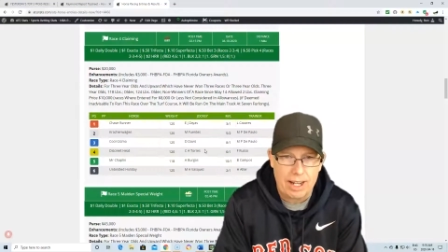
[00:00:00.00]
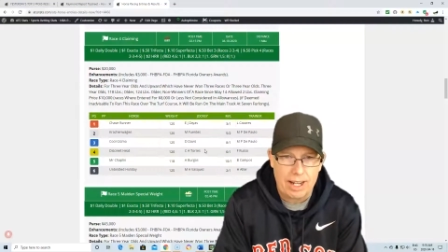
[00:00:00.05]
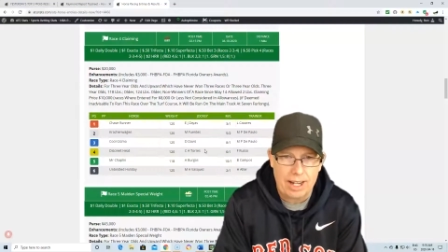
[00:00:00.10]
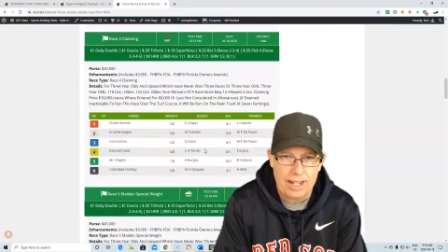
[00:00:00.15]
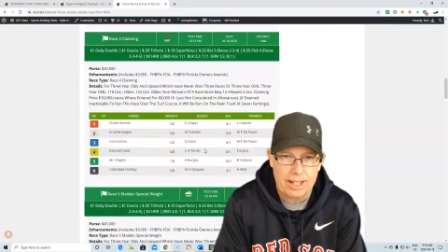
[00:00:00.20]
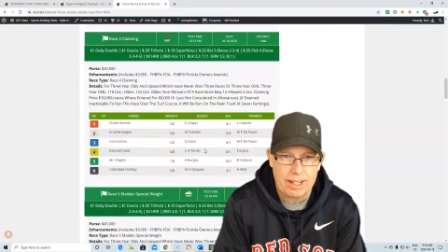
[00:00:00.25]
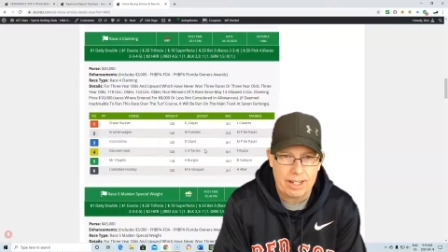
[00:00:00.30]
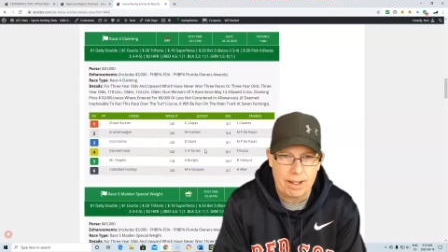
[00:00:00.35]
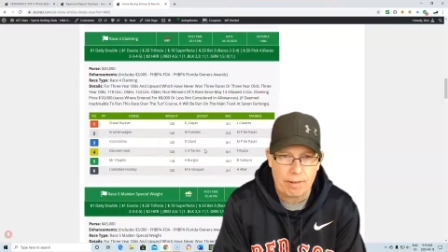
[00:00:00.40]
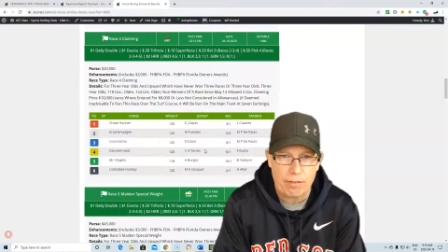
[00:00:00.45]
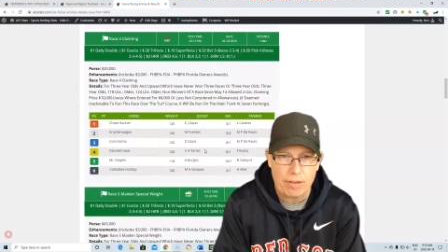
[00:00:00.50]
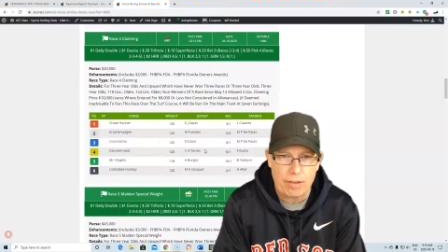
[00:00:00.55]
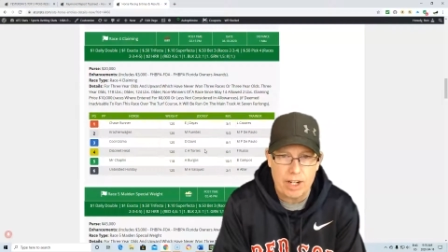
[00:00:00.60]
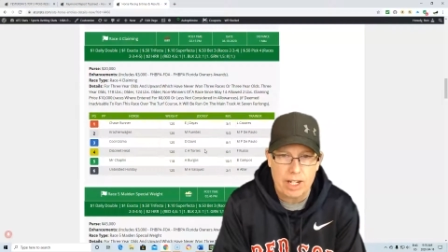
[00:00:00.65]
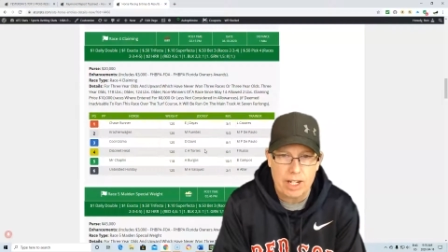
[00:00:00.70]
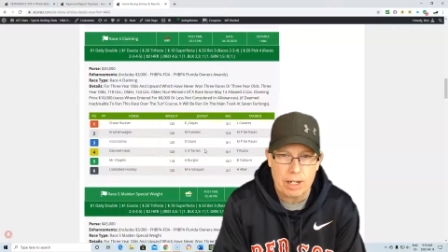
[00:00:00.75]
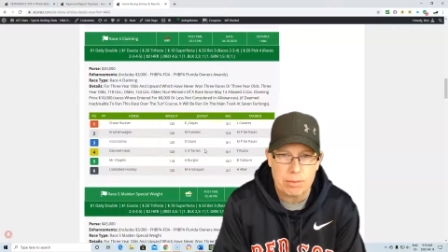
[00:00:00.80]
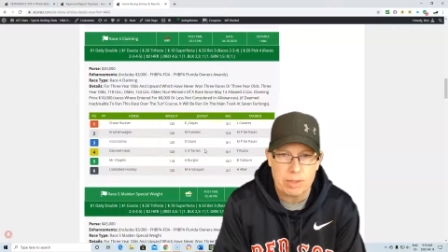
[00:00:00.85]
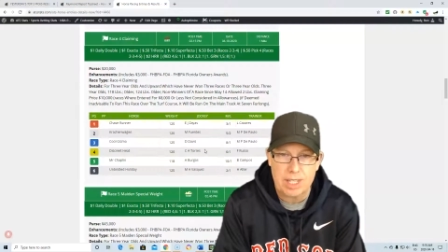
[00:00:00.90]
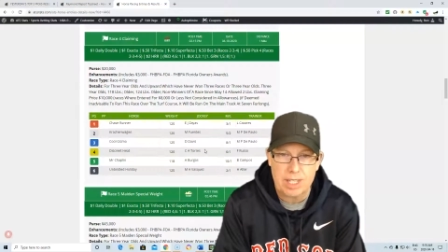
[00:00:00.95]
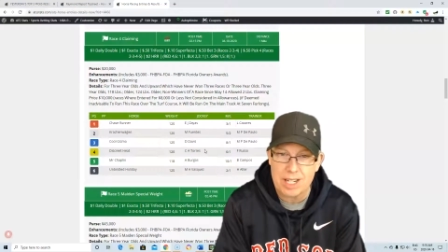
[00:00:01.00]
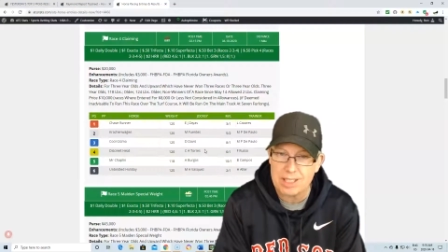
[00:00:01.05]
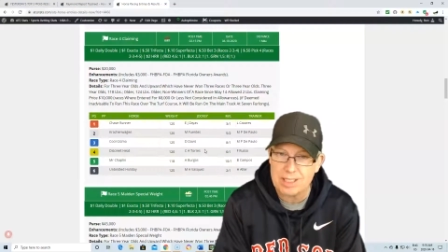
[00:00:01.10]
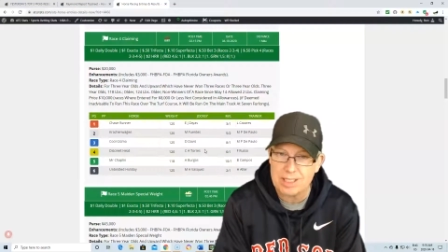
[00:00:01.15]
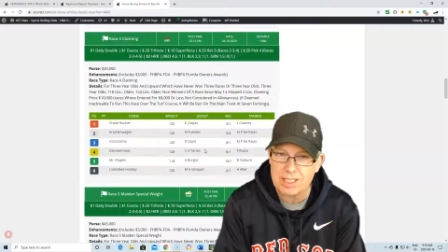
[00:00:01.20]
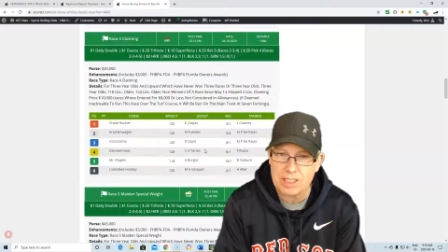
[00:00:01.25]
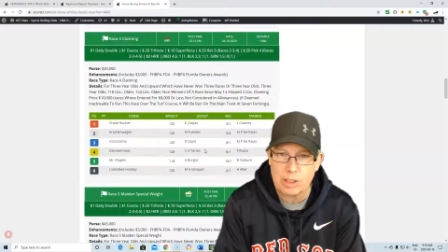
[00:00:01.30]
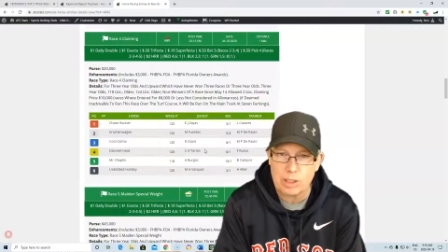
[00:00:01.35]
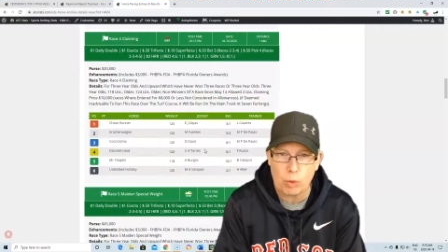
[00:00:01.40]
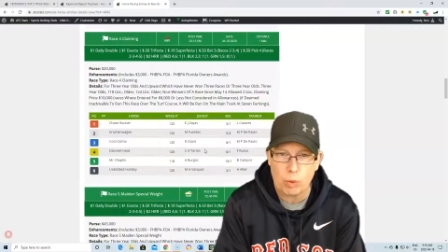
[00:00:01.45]
And uh, if he comes in at
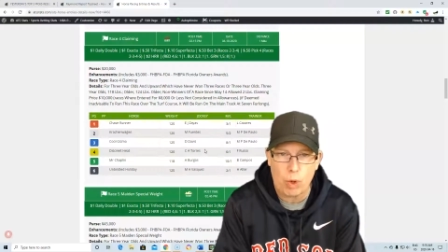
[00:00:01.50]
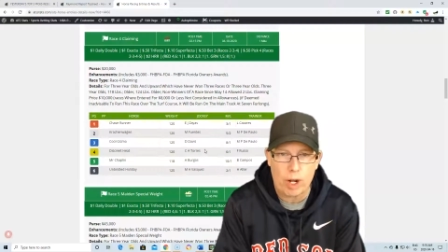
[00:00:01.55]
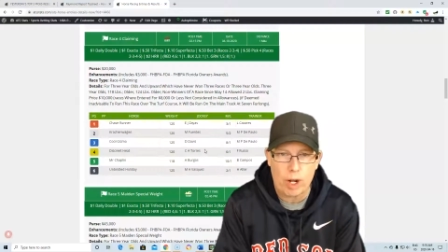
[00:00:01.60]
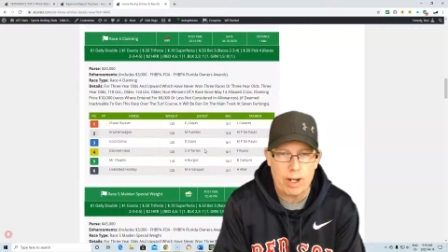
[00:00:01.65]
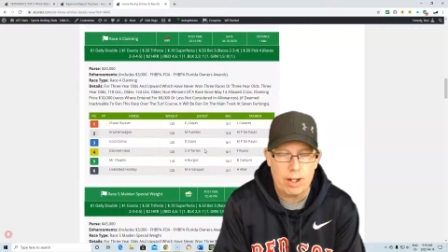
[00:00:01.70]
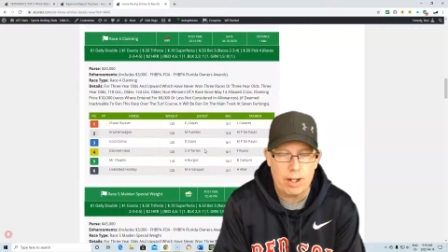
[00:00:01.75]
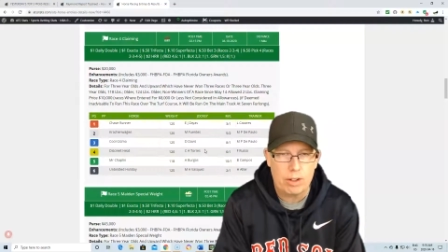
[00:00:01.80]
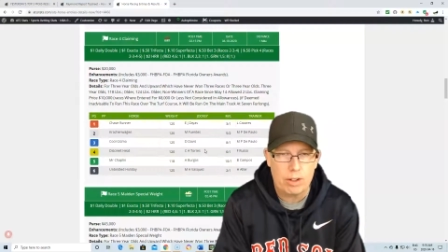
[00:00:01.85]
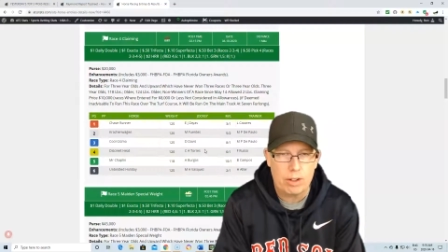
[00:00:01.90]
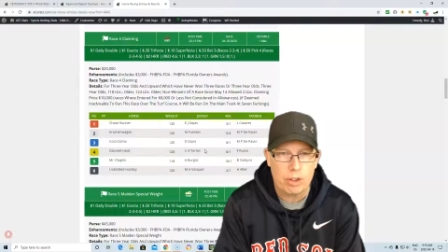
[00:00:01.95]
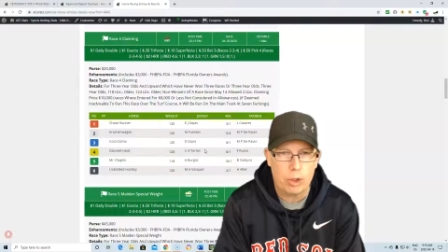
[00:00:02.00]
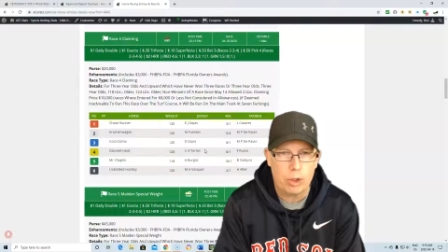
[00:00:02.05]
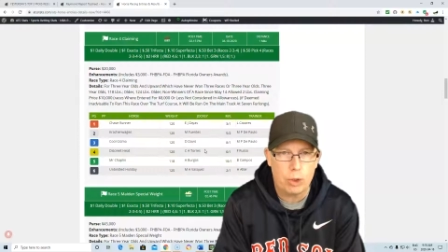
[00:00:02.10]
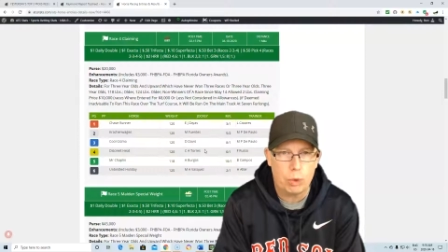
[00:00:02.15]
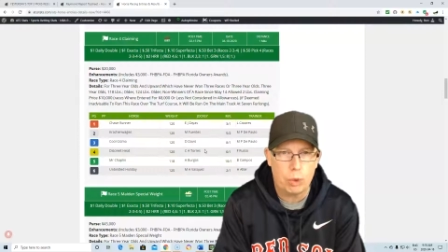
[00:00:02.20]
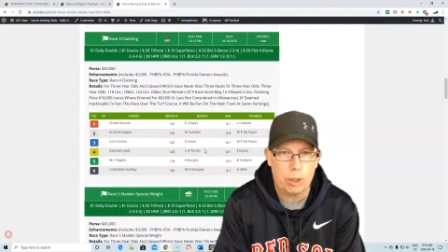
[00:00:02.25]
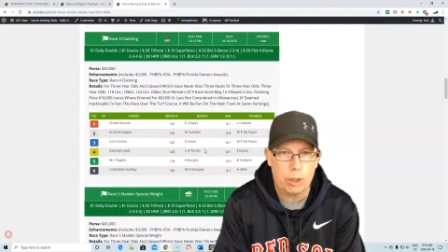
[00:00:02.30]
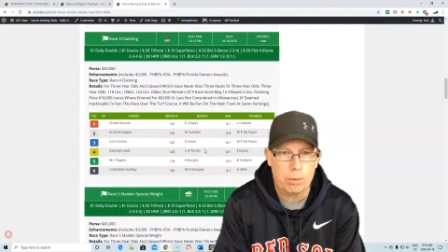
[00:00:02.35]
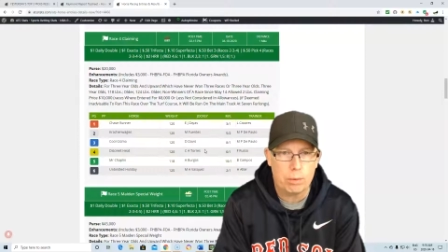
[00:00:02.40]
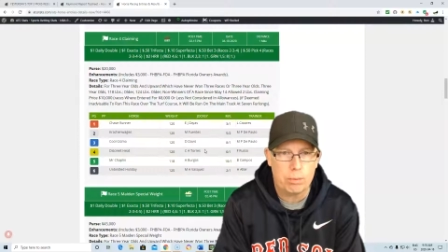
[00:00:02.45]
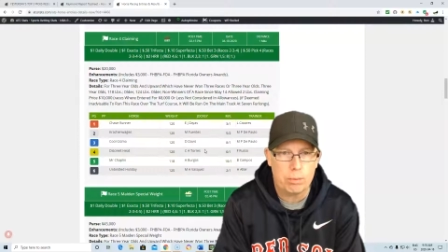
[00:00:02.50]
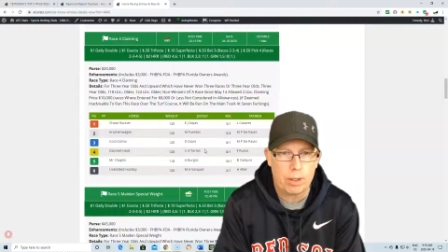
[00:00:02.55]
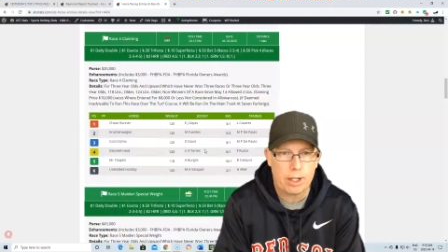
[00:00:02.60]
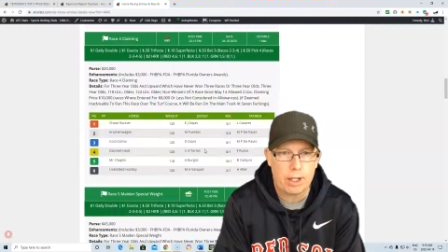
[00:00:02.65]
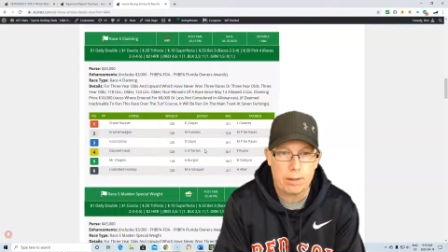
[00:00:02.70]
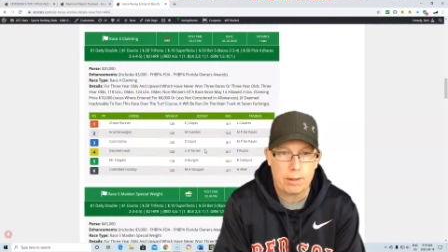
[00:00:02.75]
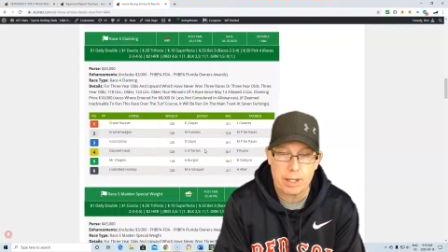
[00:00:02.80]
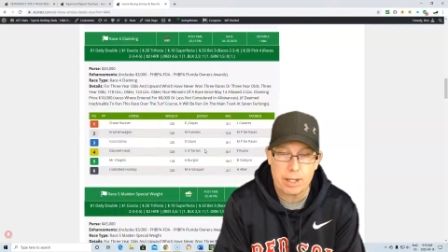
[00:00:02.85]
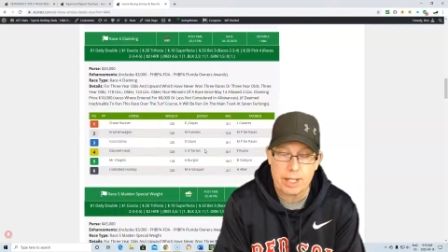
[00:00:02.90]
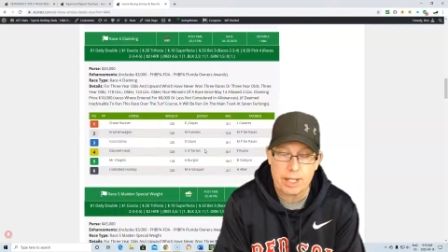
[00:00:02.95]
6 to 1, you will
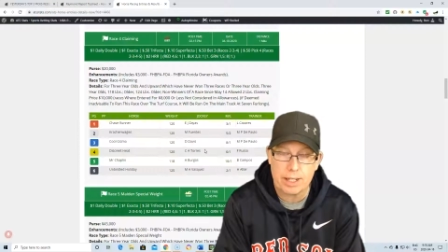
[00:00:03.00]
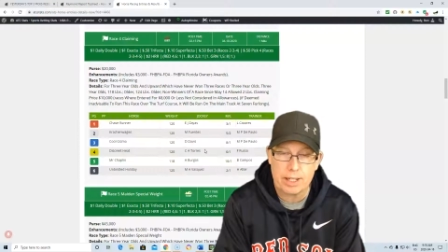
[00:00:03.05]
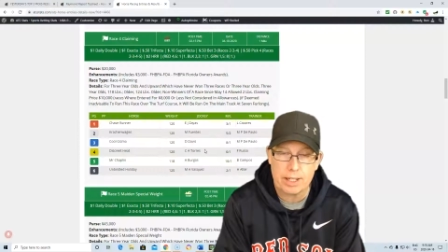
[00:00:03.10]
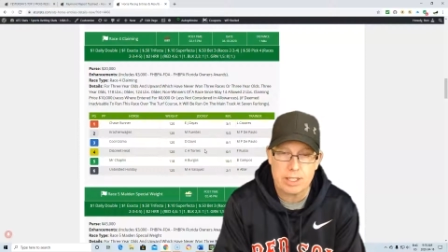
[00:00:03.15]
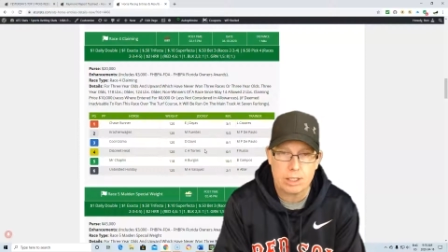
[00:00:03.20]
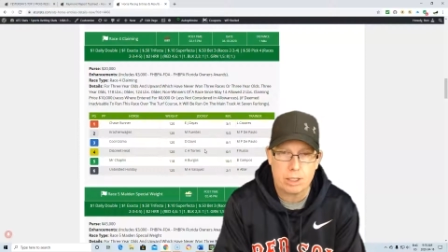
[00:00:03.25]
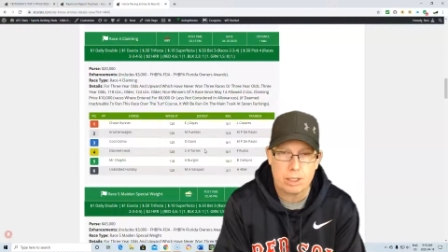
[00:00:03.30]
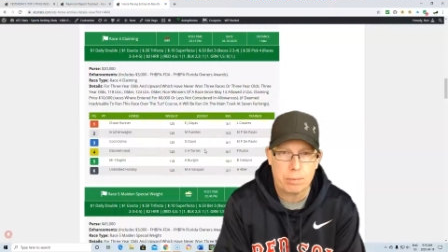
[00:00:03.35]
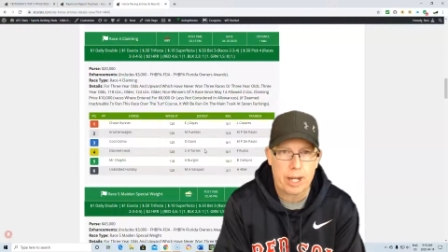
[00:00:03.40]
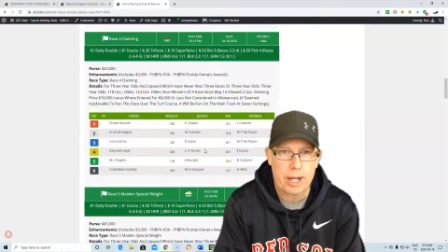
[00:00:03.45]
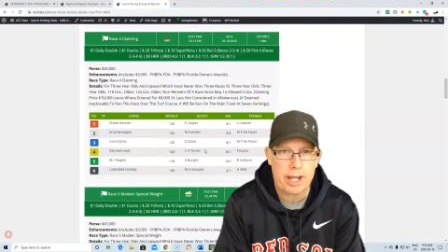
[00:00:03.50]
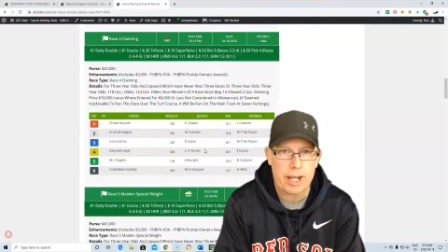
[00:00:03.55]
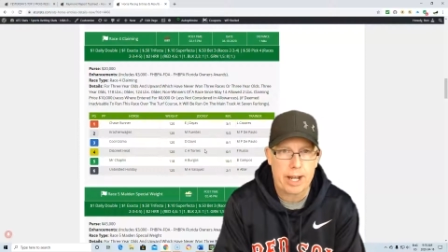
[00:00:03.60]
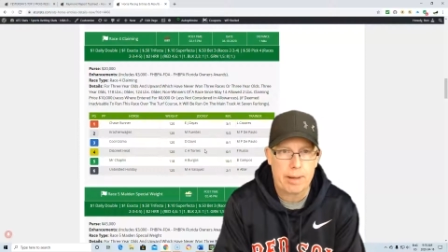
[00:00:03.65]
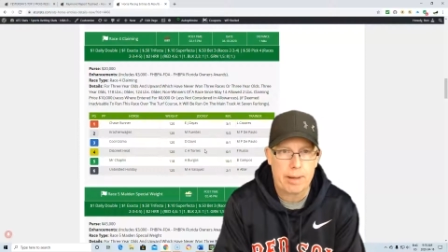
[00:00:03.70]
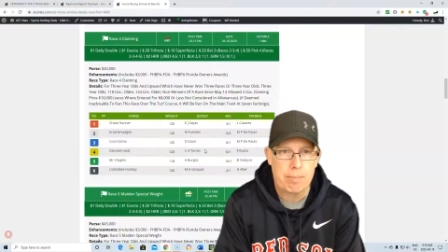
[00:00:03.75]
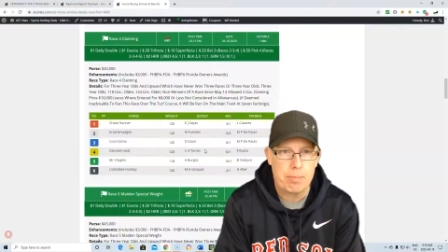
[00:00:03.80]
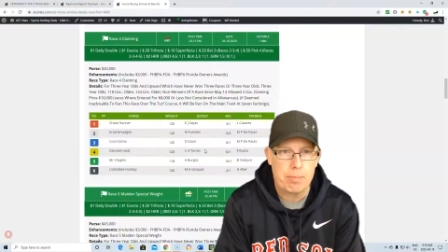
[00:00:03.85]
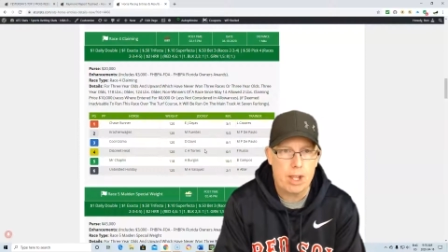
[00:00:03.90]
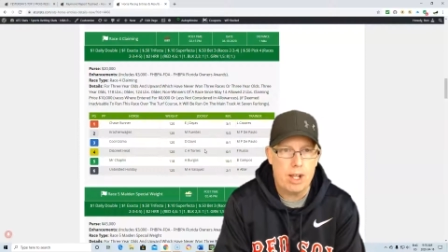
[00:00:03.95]
uh, make a nice little payday.